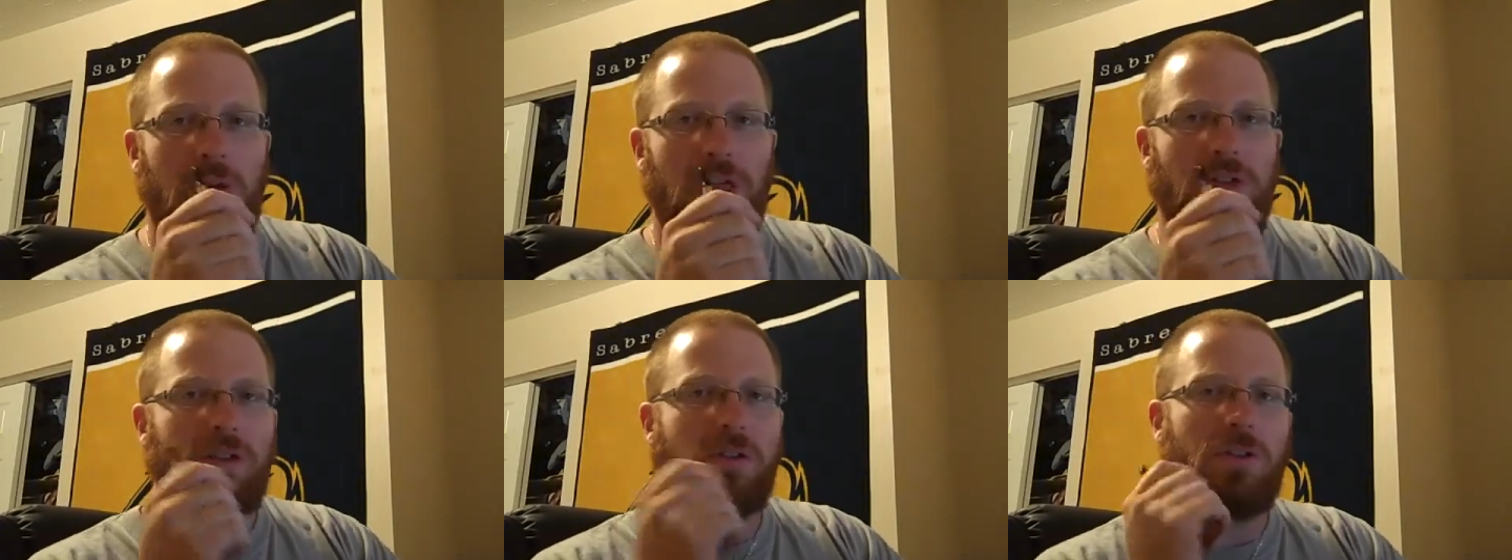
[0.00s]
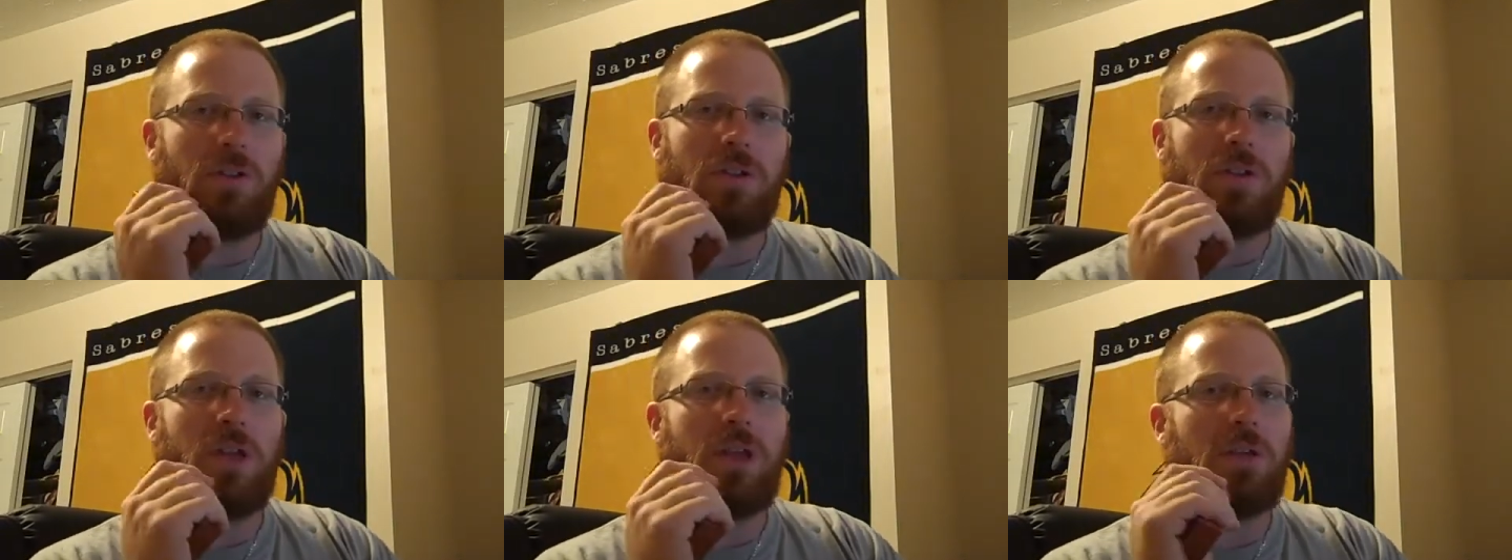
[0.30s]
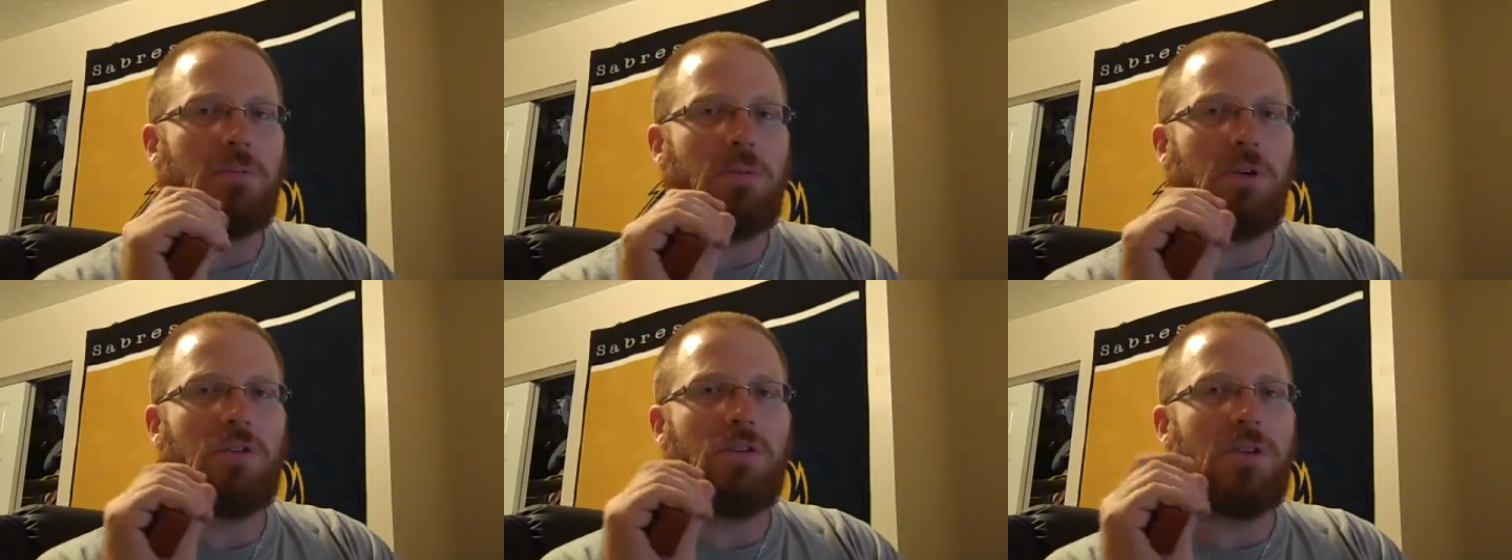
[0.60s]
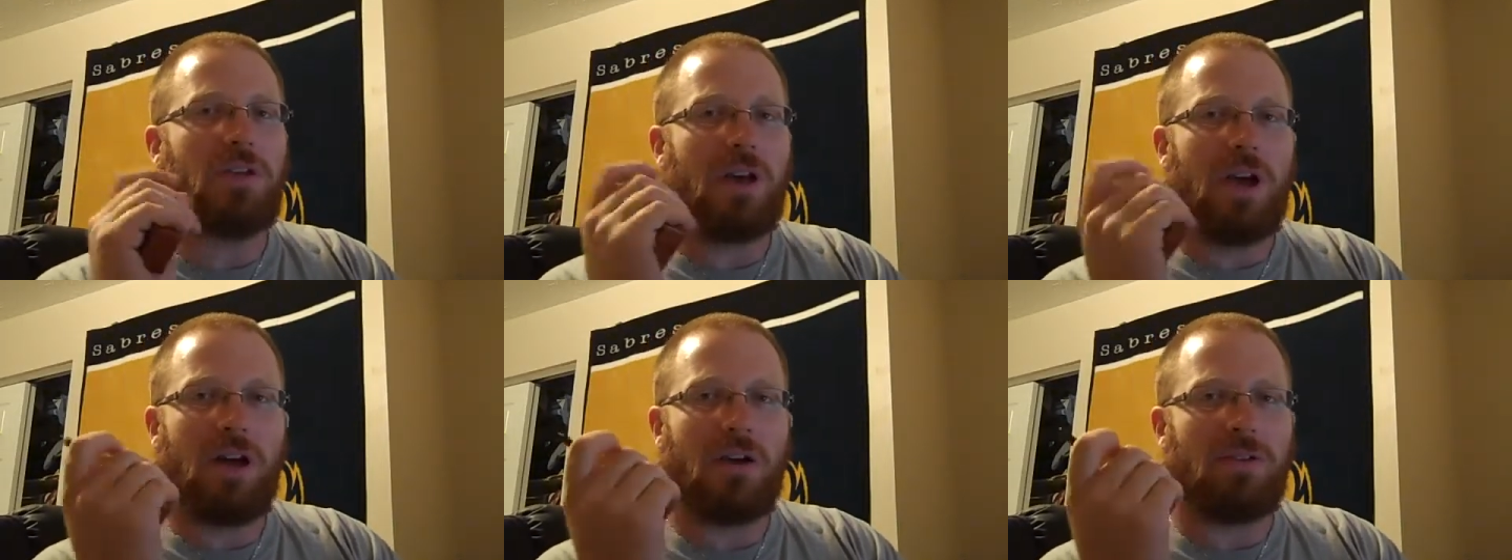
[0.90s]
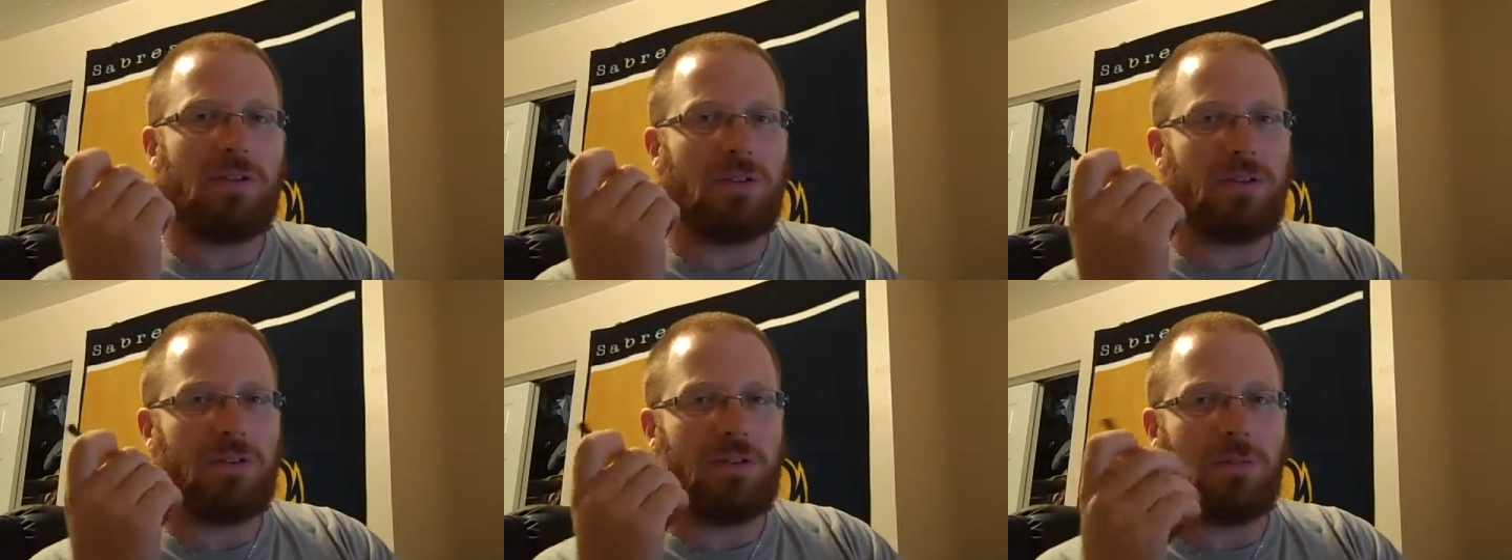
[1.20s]
makes you look like $1 million,
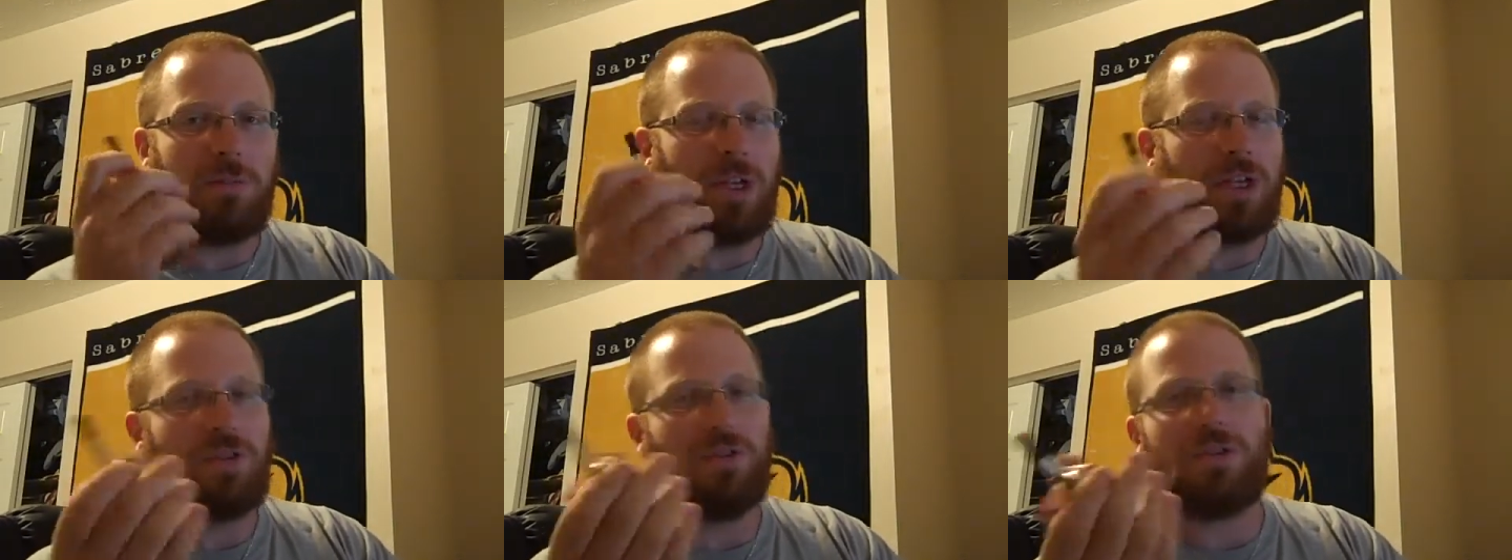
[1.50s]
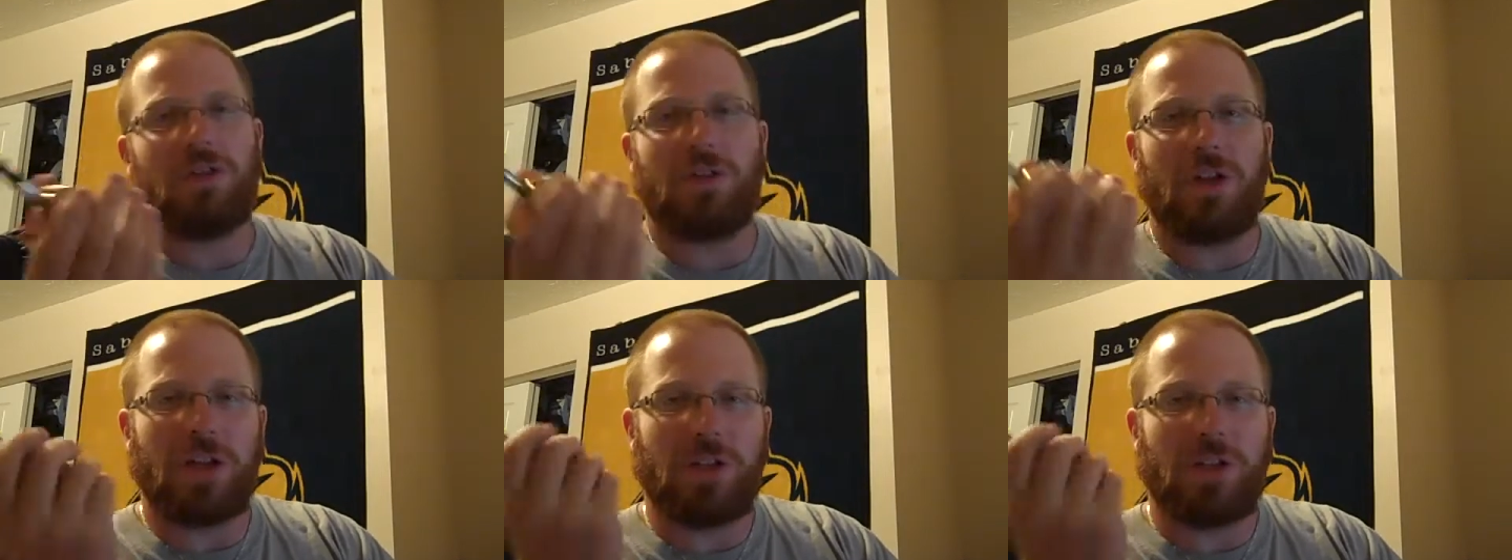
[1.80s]
or makes you look